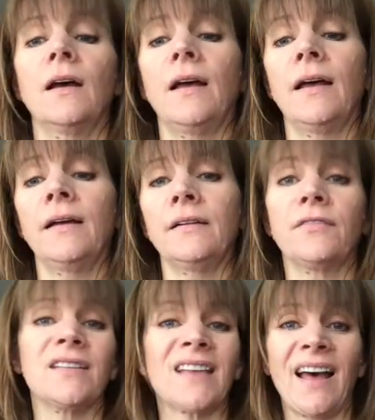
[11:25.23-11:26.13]
And if
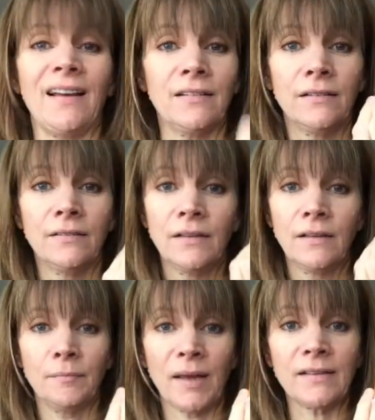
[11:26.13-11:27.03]
this had
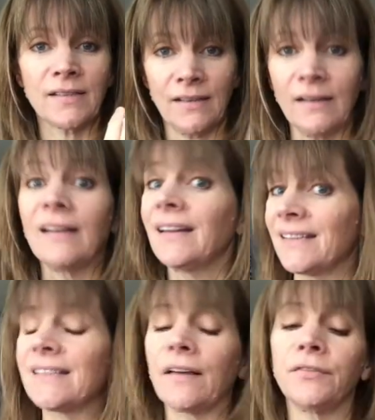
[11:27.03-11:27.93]
medicine in it,
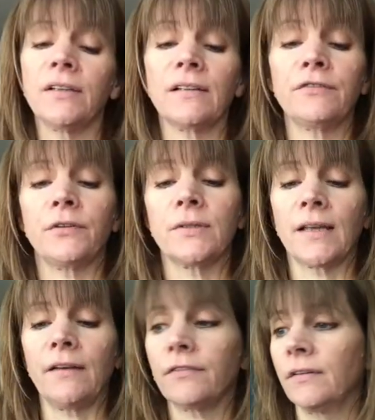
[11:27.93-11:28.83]
it's definitely food
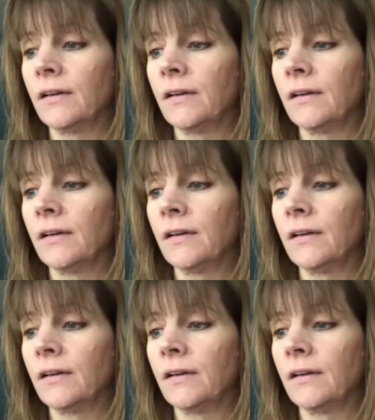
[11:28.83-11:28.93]
safe.